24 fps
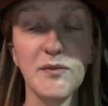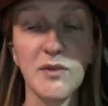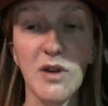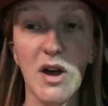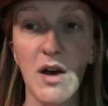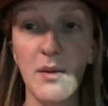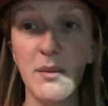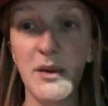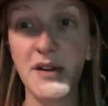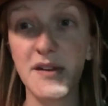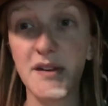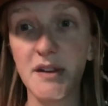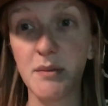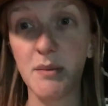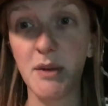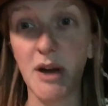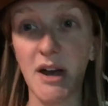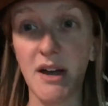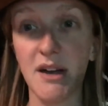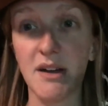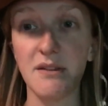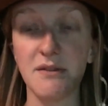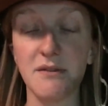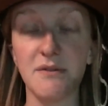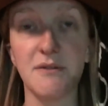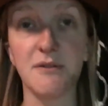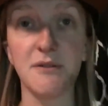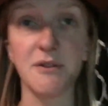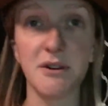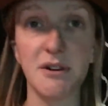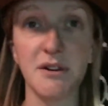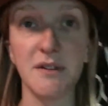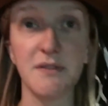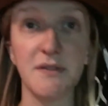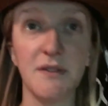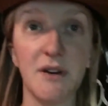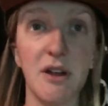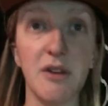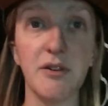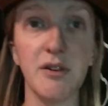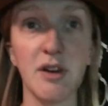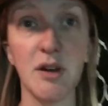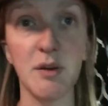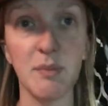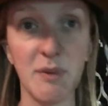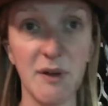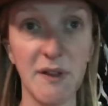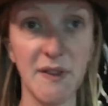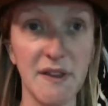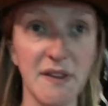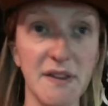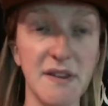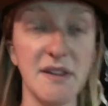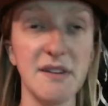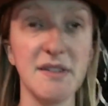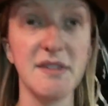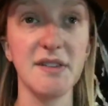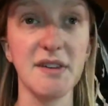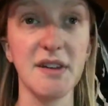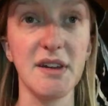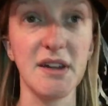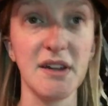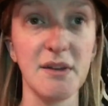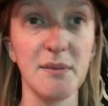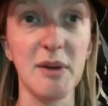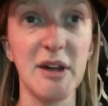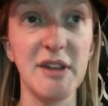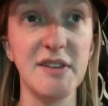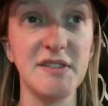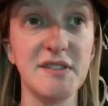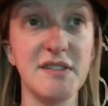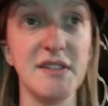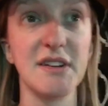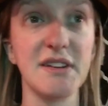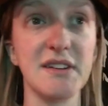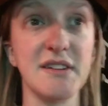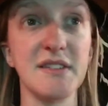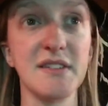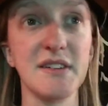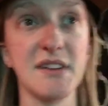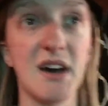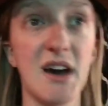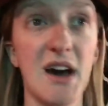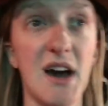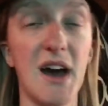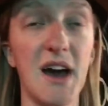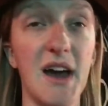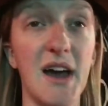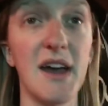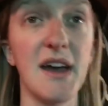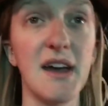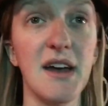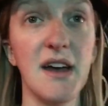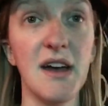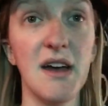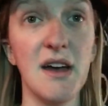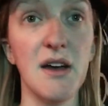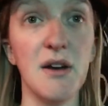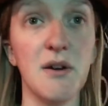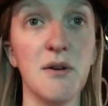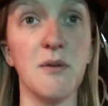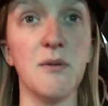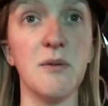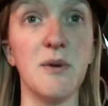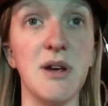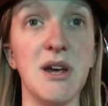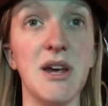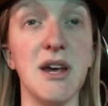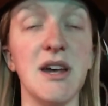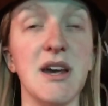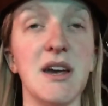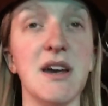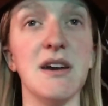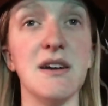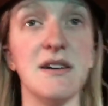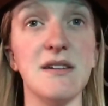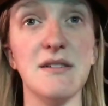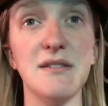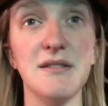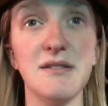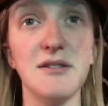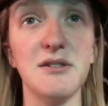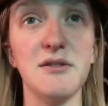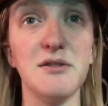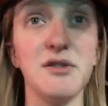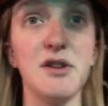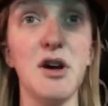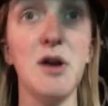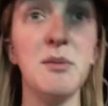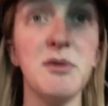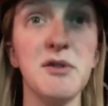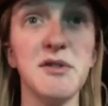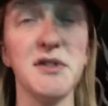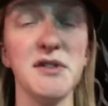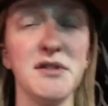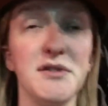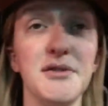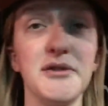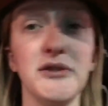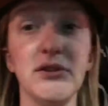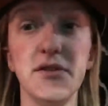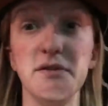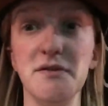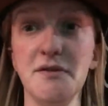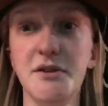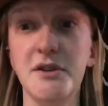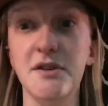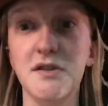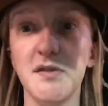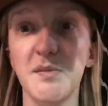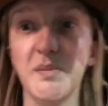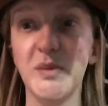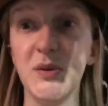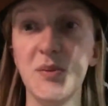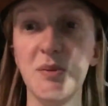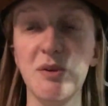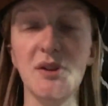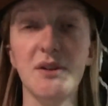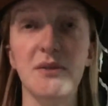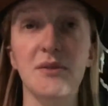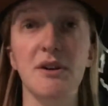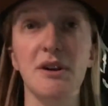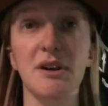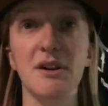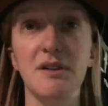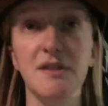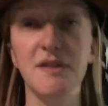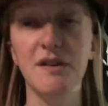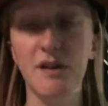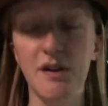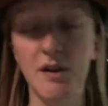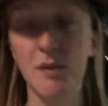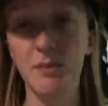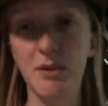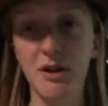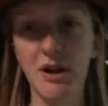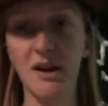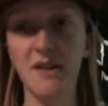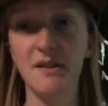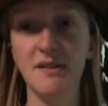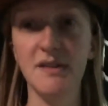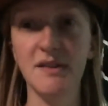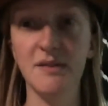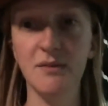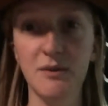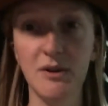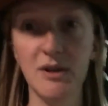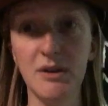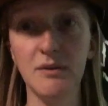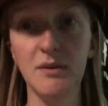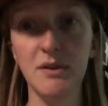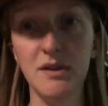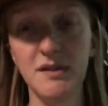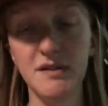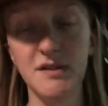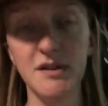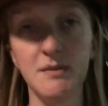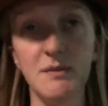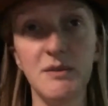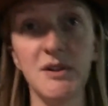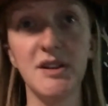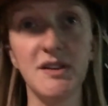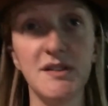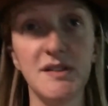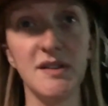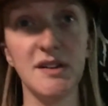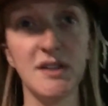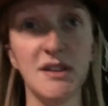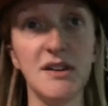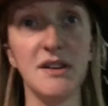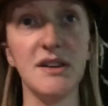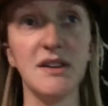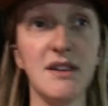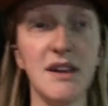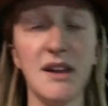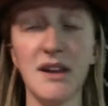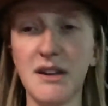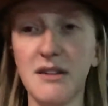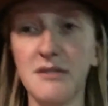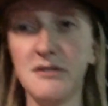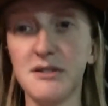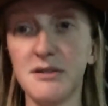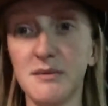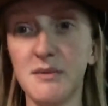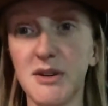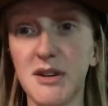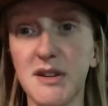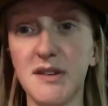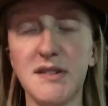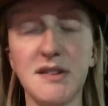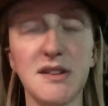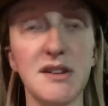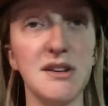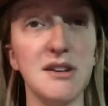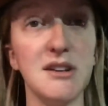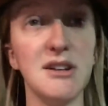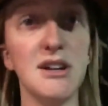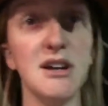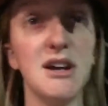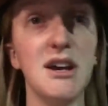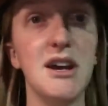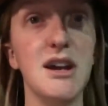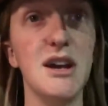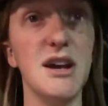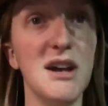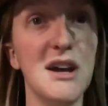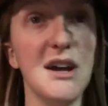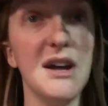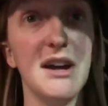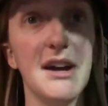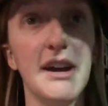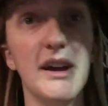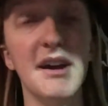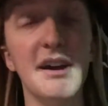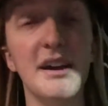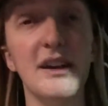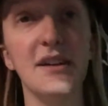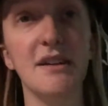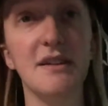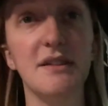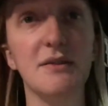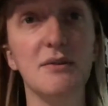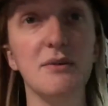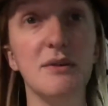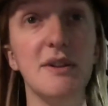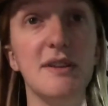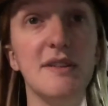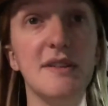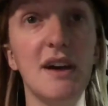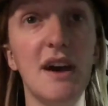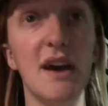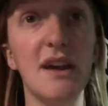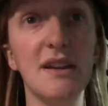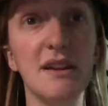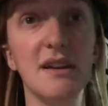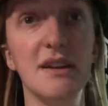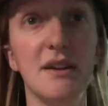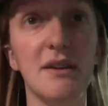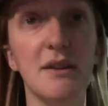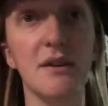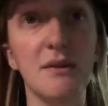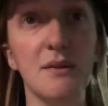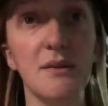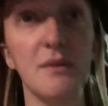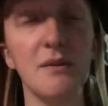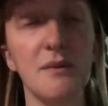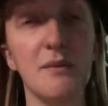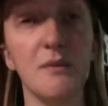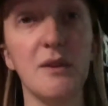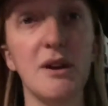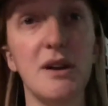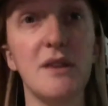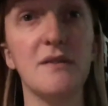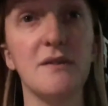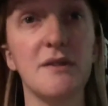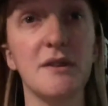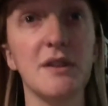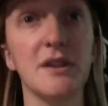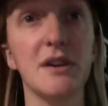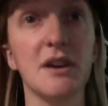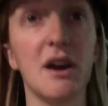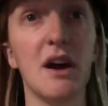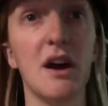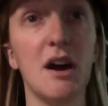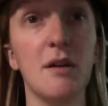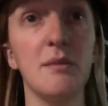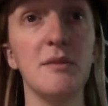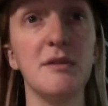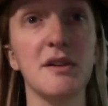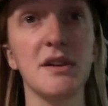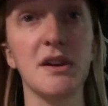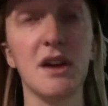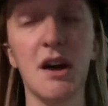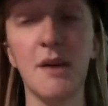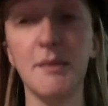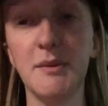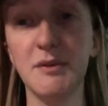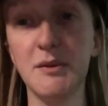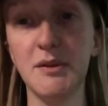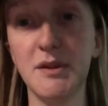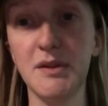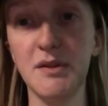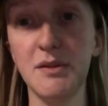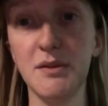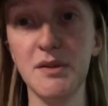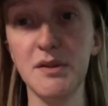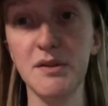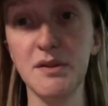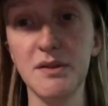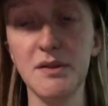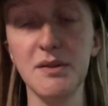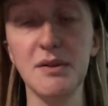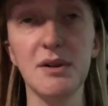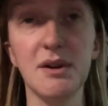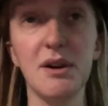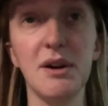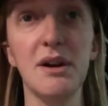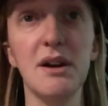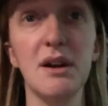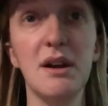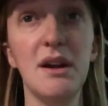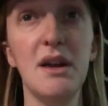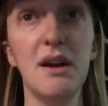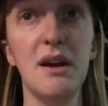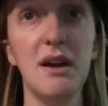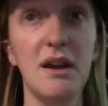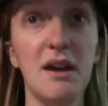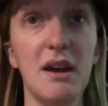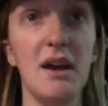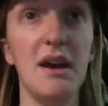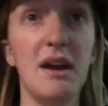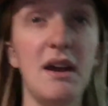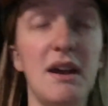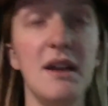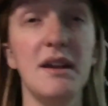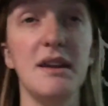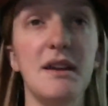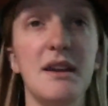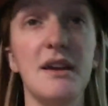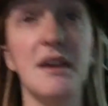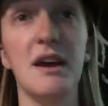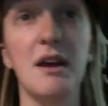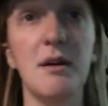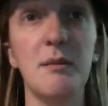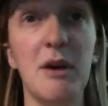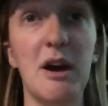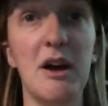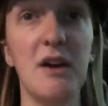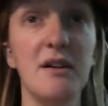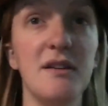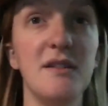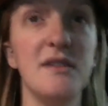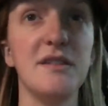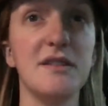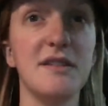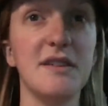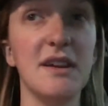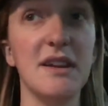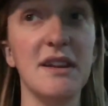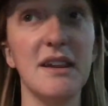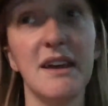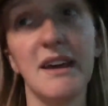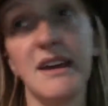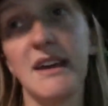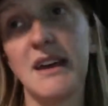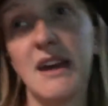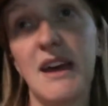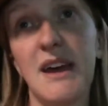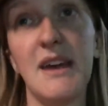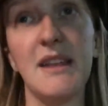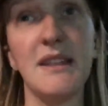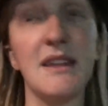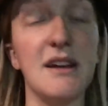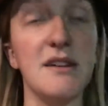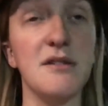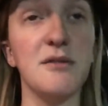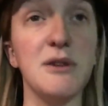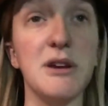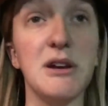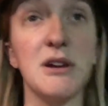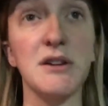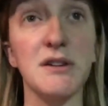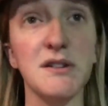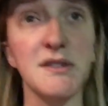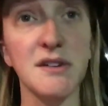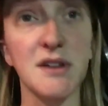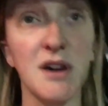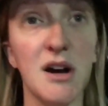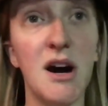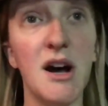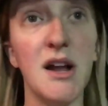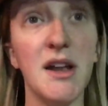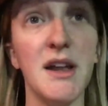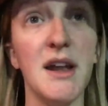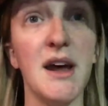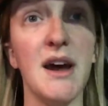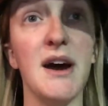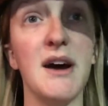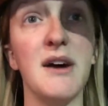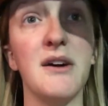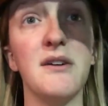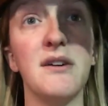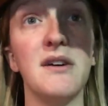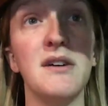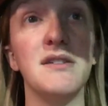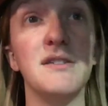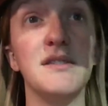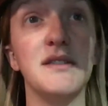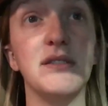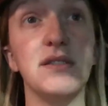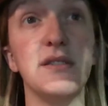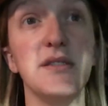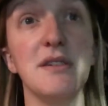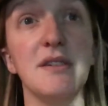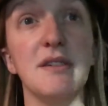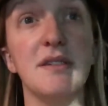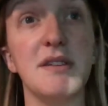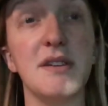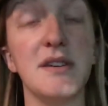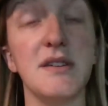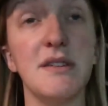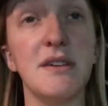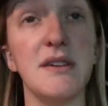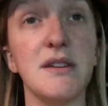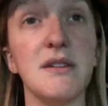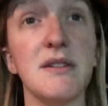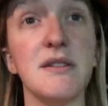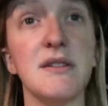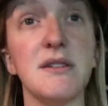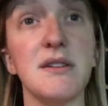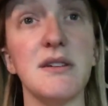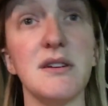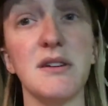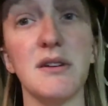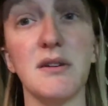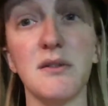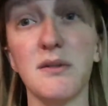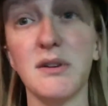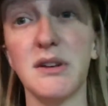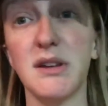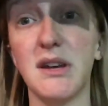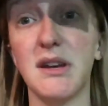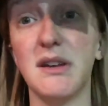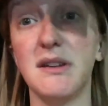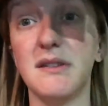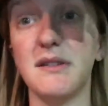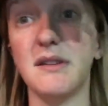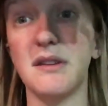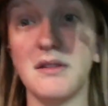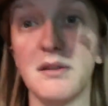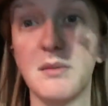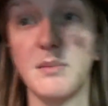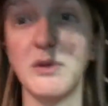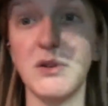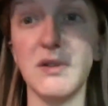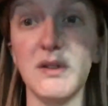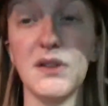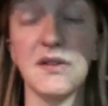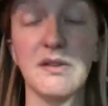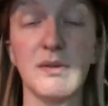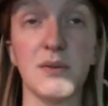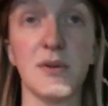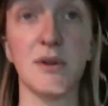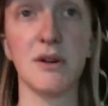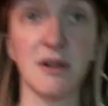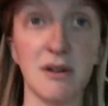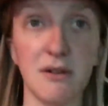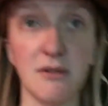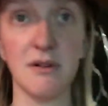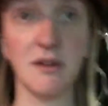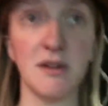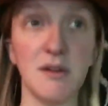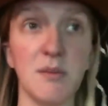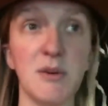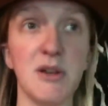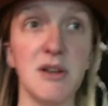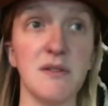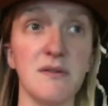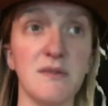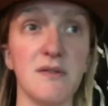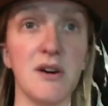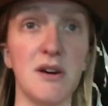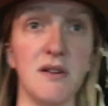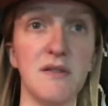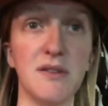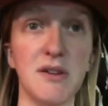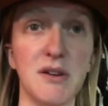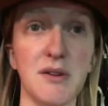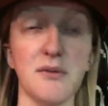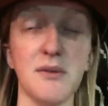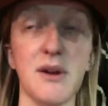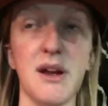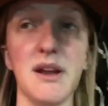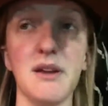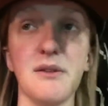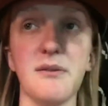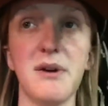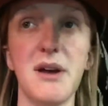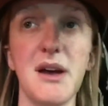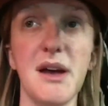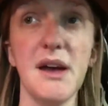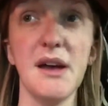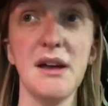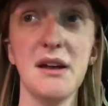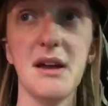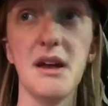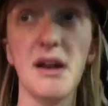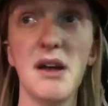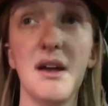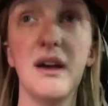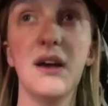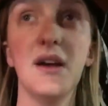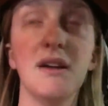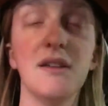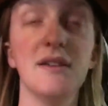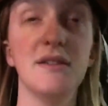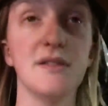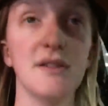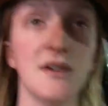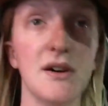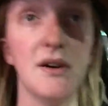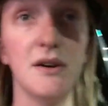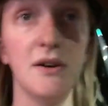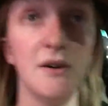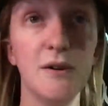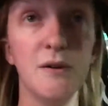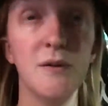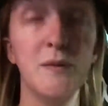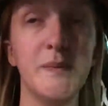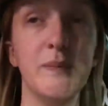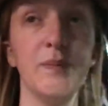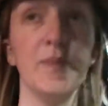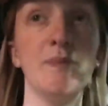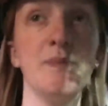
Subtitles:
commenting back and forth, following up on the listing, messaging this guy. There was almost a tour de force of people that were going to show up, but I just went with Jim Nissen. Thank you, Jim Nissen. And we sat there, waited for the cops. The cops went to his door, and he came out and just said, hey, that tweaker is gone now. As soon as he, realized that the police were going to be involved, he ran away. So